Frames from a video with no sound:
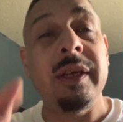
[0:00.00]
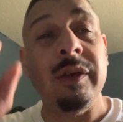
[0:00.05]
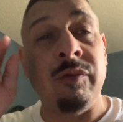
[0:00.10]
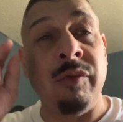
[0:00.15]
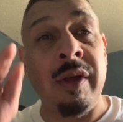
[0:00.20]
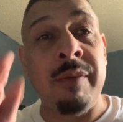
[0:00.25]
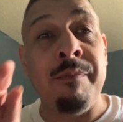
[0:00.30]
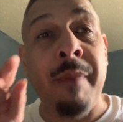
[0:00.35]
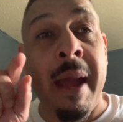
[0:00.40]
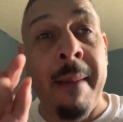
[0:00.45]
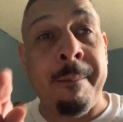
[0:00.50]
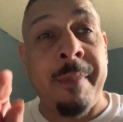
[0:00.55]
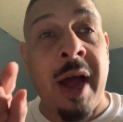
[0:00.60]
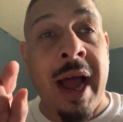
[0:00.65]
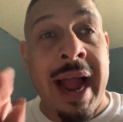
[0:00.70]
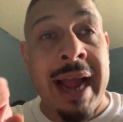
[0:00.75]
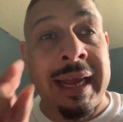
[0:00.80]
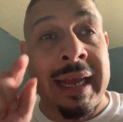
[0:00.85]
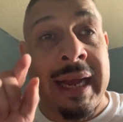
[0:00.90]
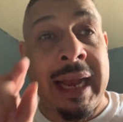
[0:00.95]
Remember,
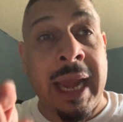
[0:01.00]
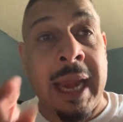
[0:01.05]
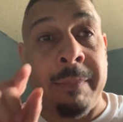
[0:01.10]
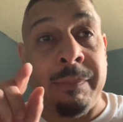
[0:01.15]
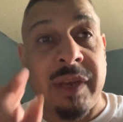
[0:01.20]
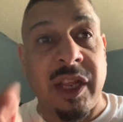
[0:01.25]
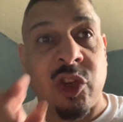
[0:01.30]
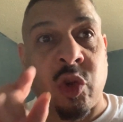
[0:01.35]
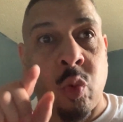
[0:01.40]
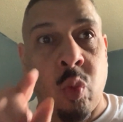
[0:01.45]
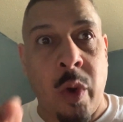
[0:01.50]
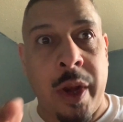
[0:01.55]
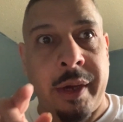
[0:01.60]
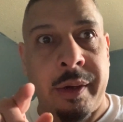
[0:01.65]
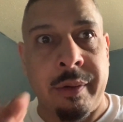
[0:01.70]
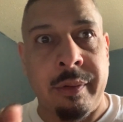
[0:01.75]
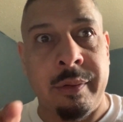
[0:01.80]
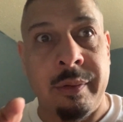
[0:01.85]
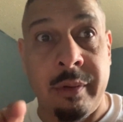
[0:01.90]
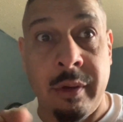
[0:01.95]
I claimed this win.
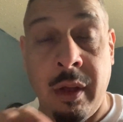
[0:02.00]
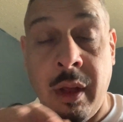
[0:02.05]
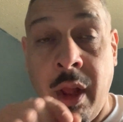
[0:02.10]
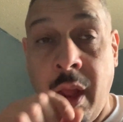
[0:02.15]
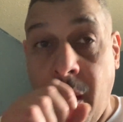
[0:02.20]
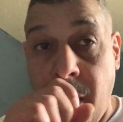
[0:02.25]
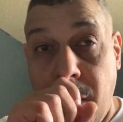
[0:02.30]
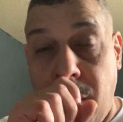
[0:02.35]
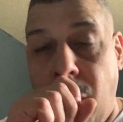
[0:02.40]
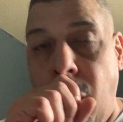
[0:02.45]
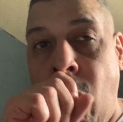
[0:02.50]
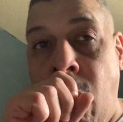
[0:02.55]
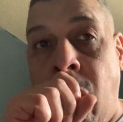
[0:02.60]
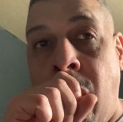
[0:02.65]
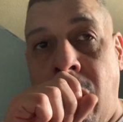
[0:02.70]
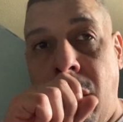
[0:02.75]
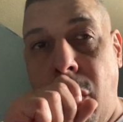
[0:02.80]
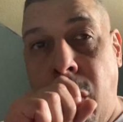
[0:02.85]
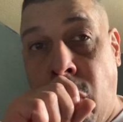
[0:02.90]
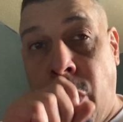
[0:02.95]

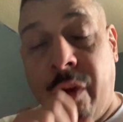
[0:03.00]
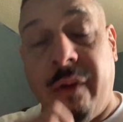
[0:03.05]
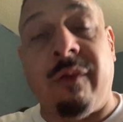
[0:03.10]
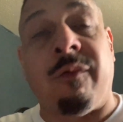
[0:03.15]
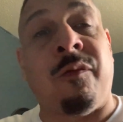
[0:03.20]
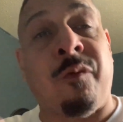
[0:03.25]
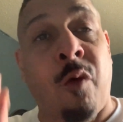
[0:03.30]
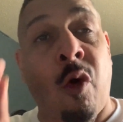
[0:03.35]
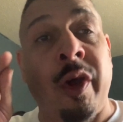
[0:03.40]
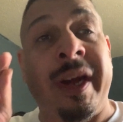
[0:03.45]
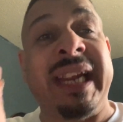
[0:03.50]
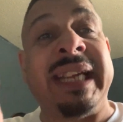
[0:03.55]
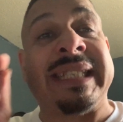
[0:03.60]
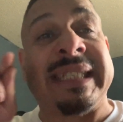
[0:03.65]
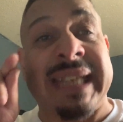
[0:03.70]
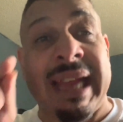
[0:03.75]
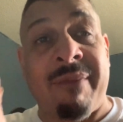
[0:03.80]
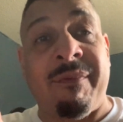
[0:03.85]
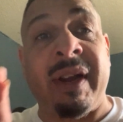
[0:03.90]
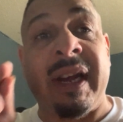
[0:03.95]

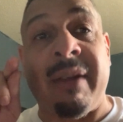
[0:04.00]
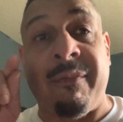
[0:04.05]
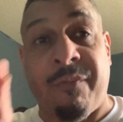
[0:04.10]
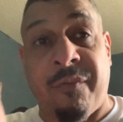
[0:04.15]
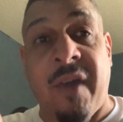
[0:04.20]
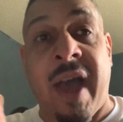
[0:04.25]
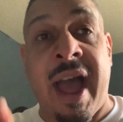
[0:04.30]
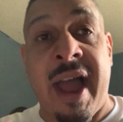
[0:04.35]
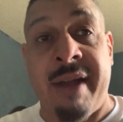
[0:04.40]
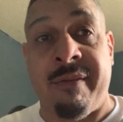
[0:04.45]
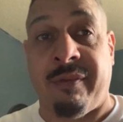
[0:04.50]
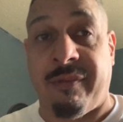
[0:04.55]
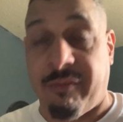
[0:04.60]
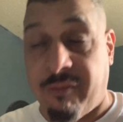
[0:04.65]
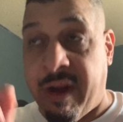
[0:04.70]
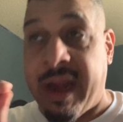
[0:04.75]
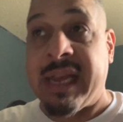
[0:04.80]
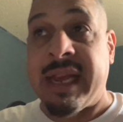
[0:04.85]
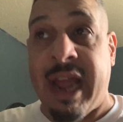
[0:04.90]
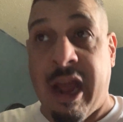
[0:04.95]
47-5
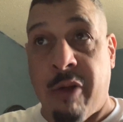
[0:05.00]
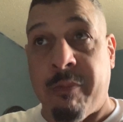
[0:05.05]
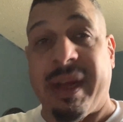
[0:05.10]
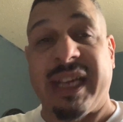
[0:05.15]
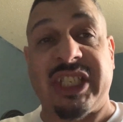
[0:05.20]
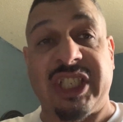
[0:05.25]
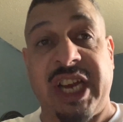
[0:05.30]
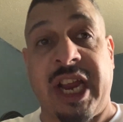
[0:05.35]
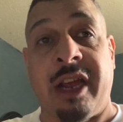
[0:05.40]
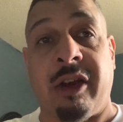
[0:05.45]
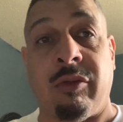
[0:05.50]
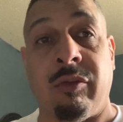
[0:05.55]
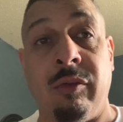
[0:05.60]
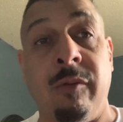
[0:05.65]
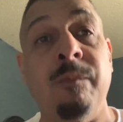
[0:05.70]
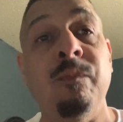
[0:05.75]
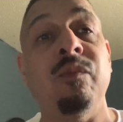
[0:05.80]
right now, my channel.